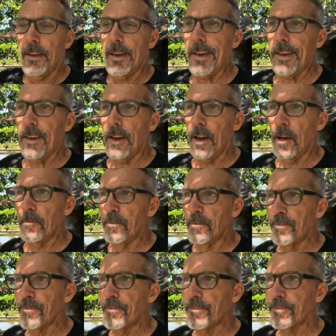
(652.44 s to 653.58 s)
a
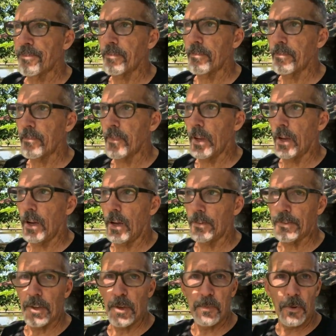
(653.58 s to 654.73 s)

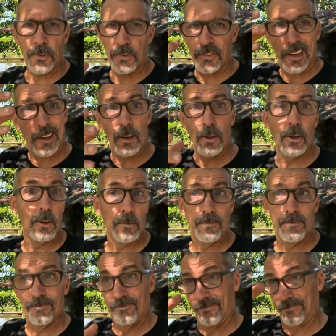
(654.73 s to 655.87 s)
simple single,
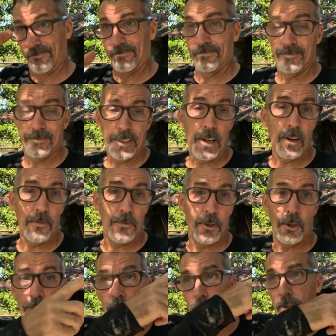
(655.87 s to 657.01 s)
you know,
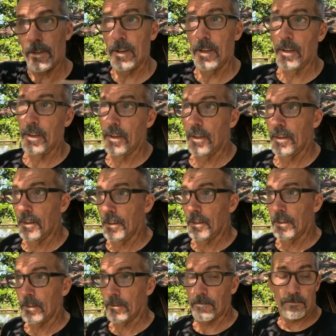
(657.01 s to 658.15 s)
filter,
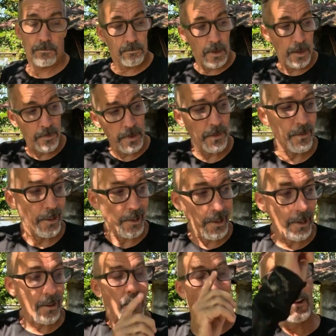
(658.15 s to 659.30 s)
maybe even
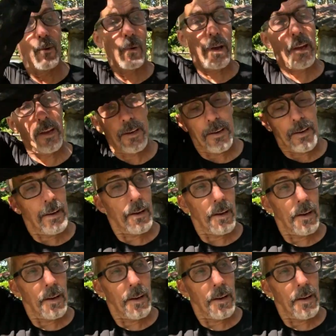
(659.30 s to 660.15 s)
here on the way